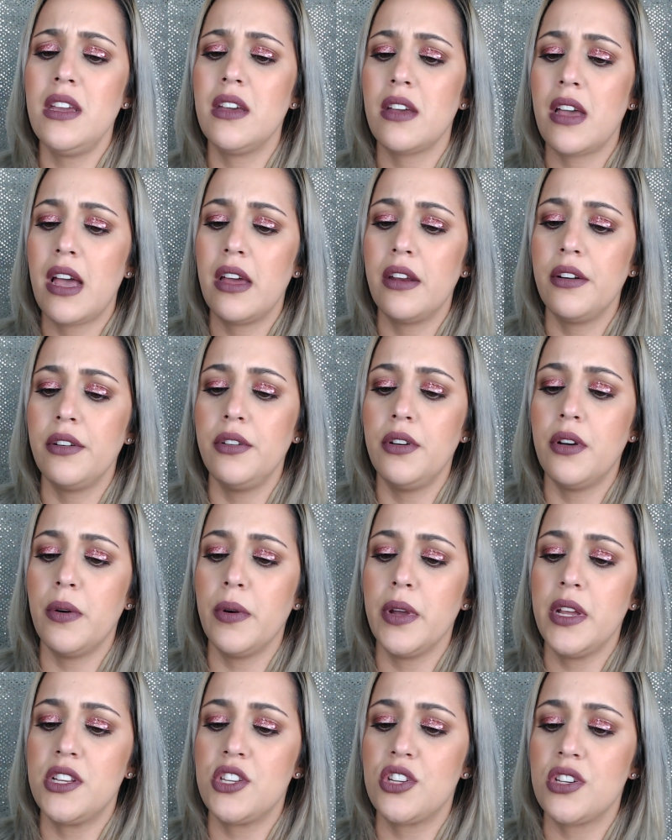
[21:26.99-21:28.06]
I don't know.
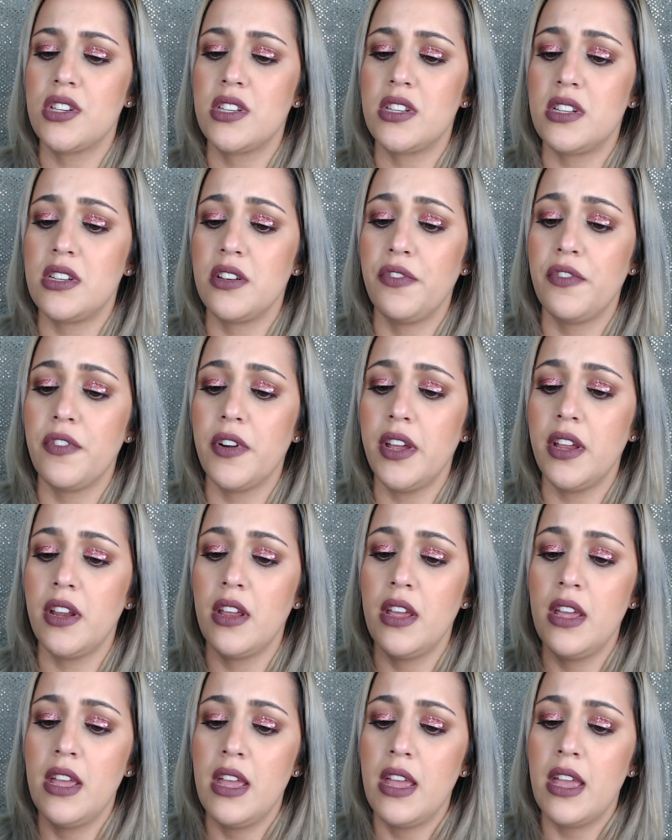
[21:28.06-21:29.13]
It's just different,
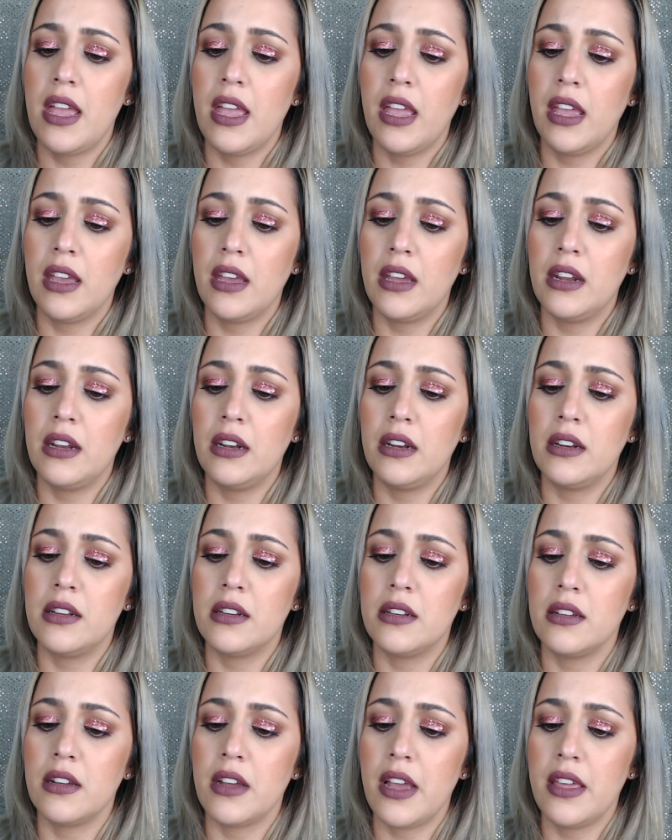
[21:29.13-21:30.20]
and
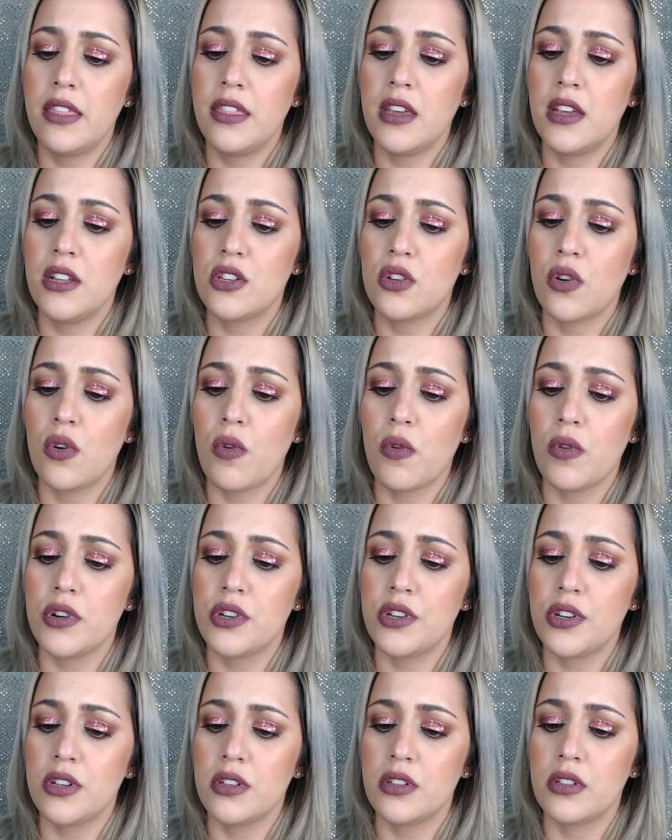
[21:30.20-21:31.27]
I think it's
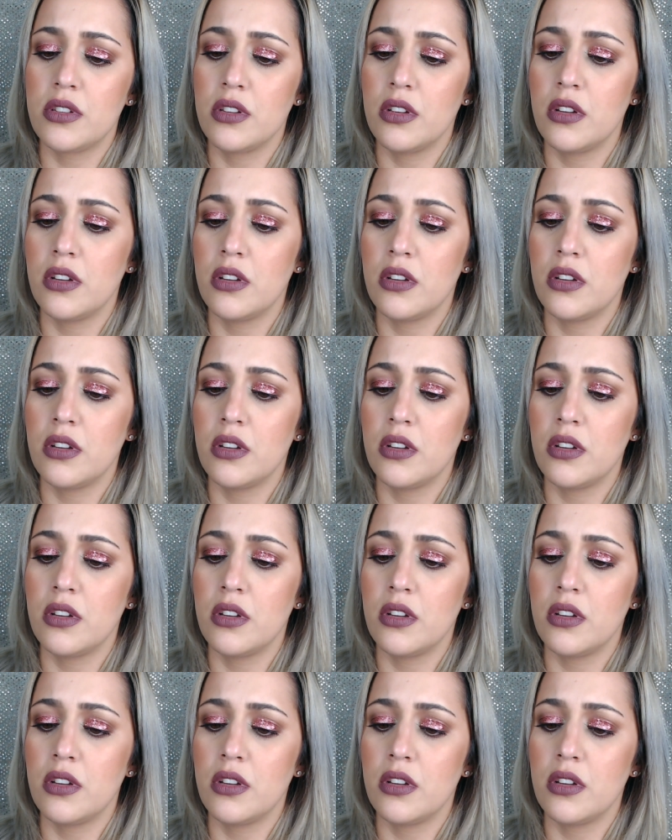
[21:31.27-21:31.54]
gorgeous.